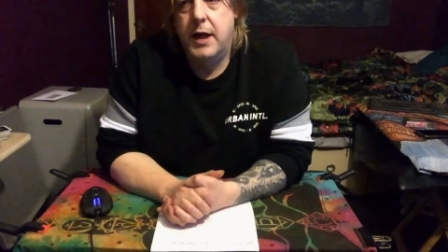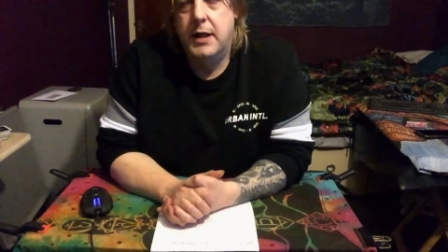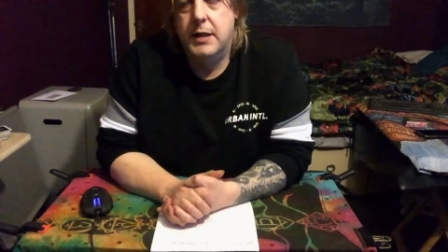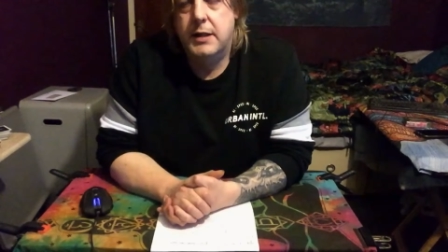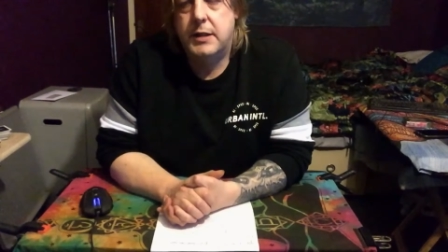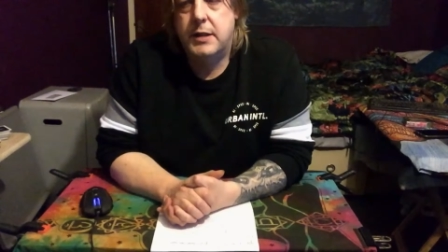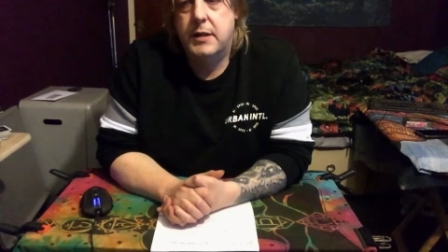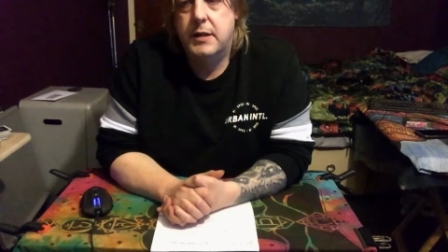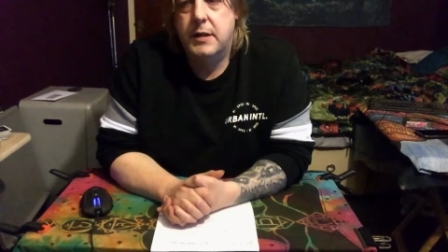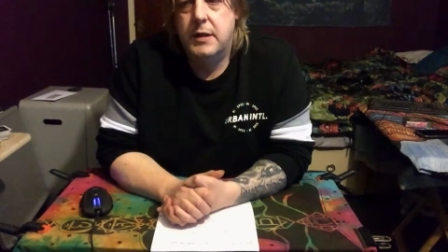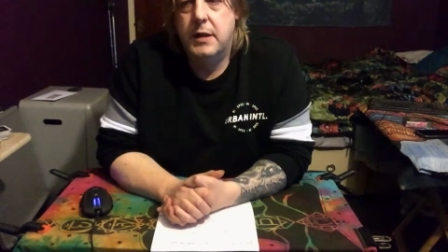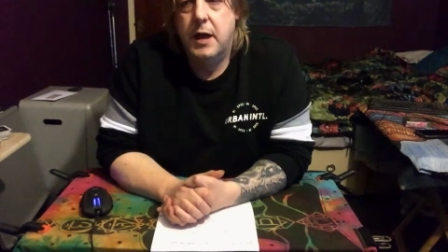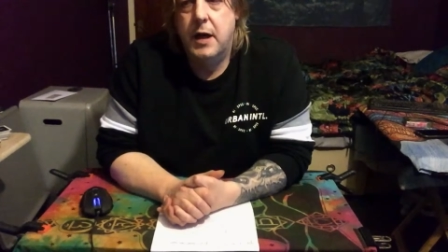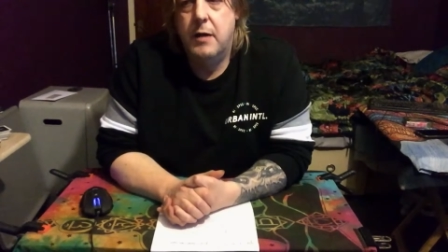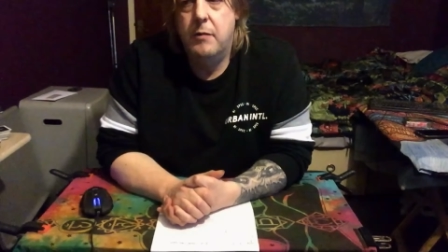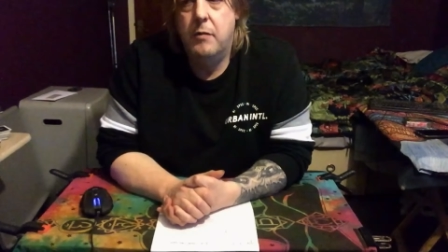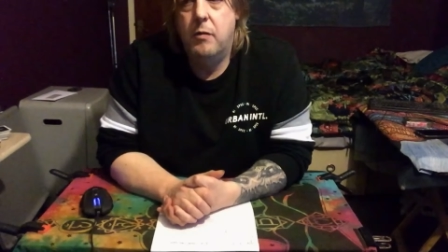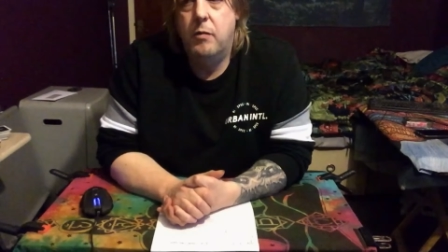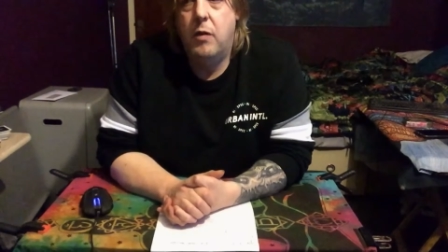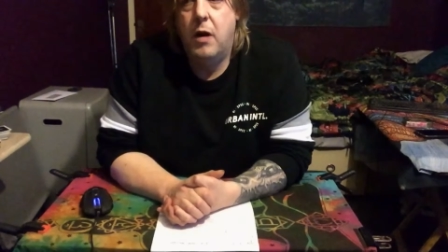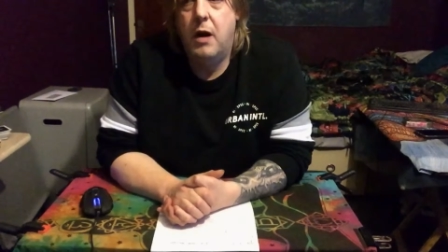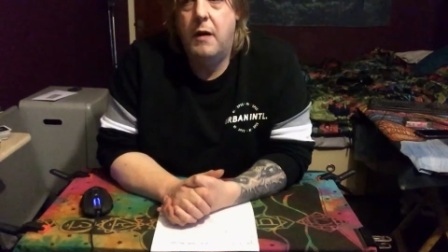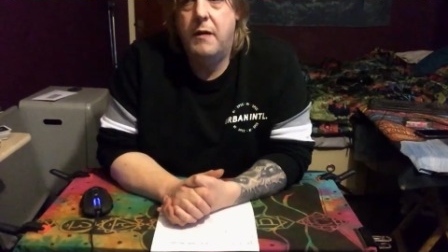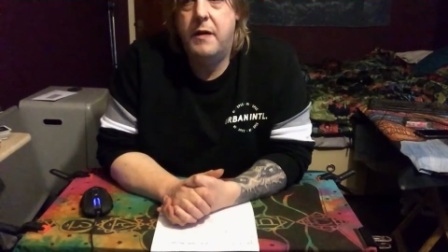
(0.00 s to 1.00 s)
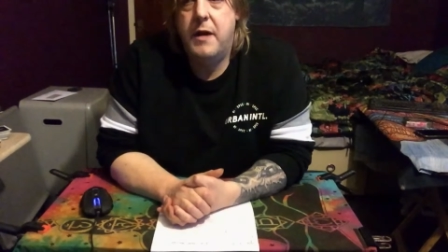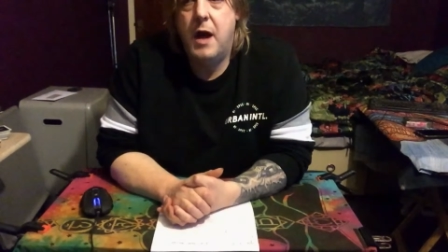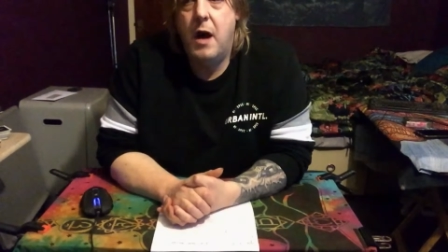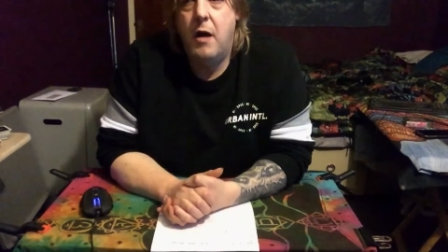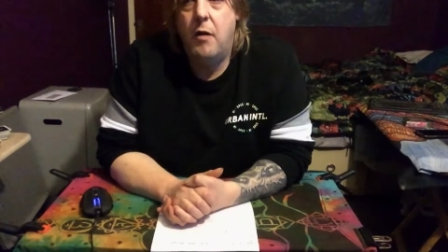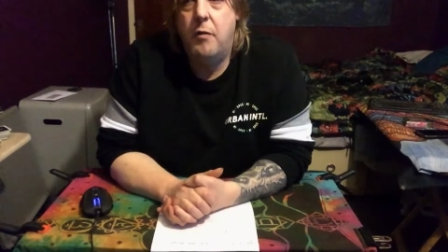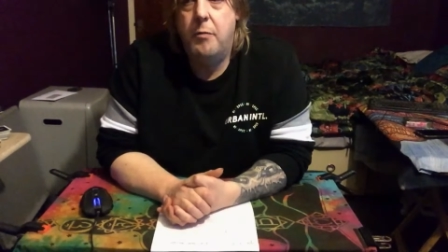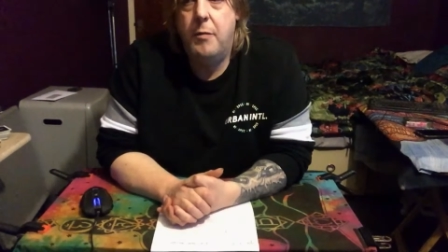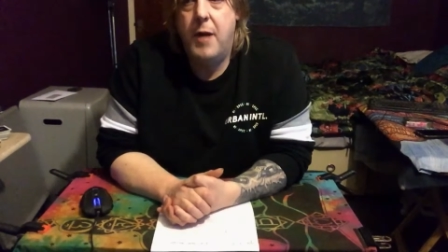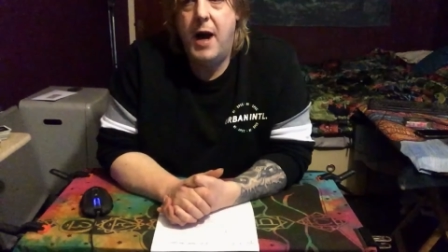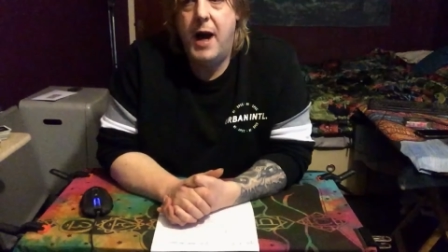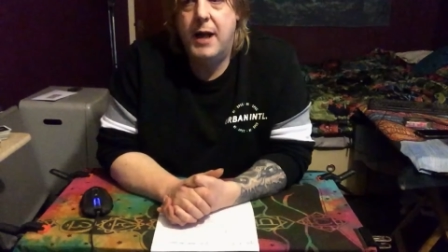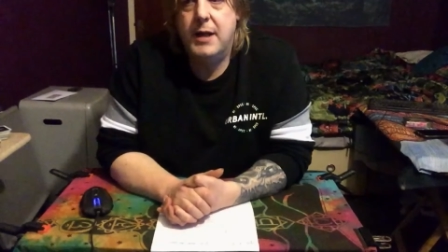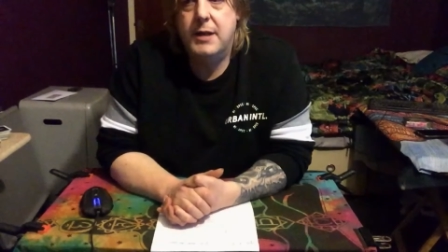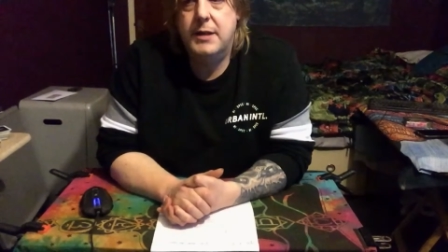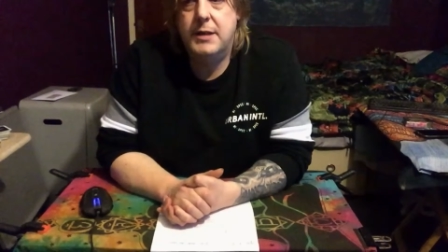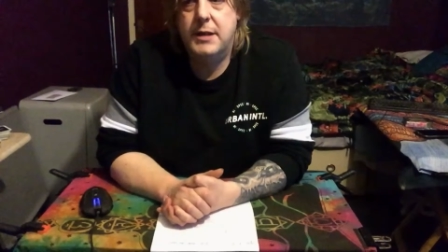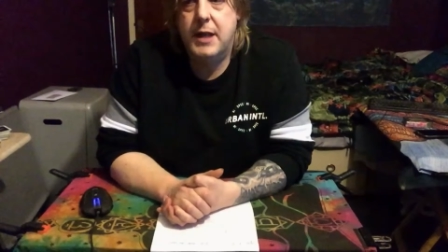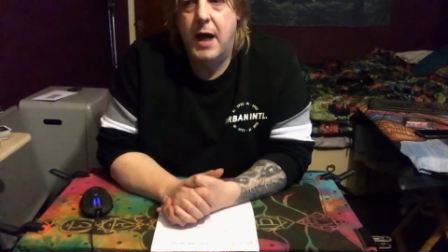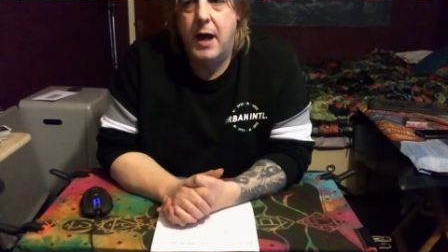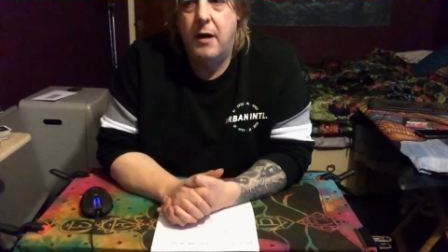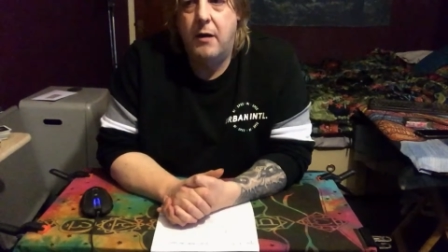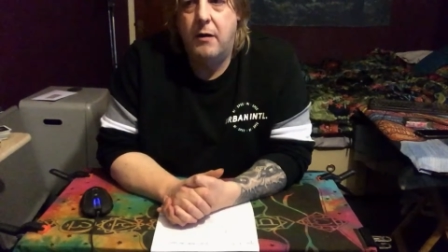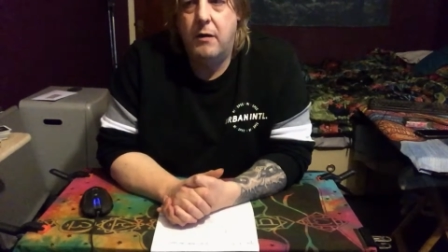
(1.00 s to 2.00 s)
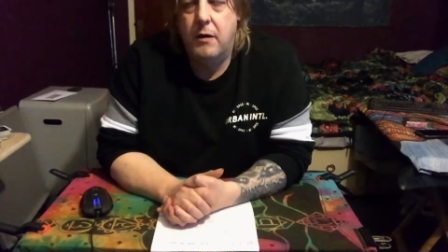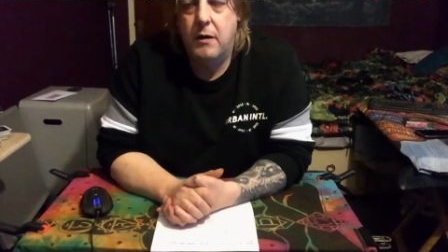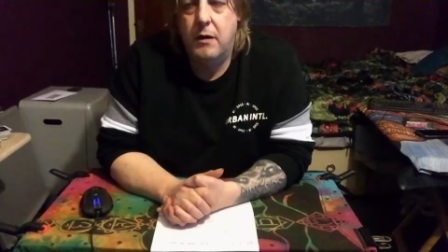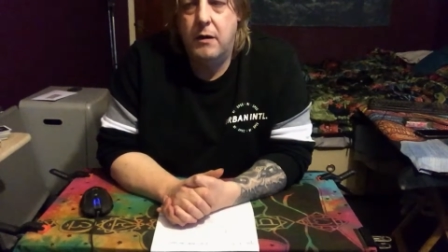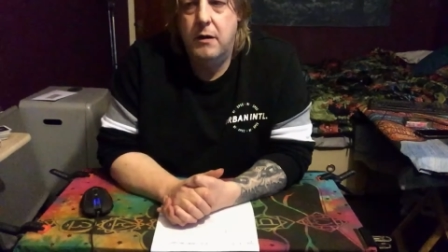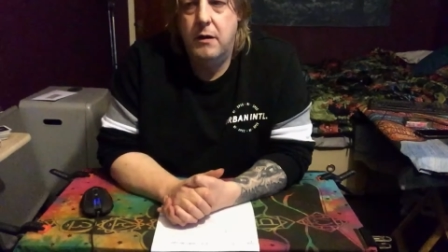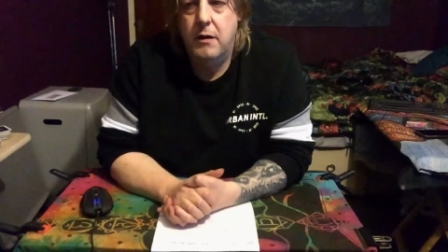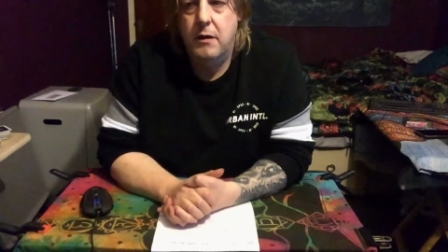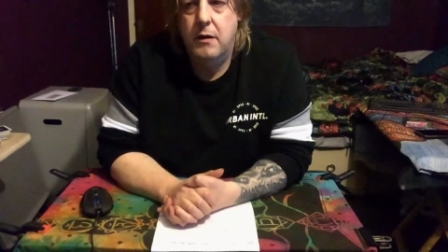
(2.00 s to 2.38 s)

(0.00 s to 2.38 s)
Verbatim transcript: It's kind of like, well, while the old man's out,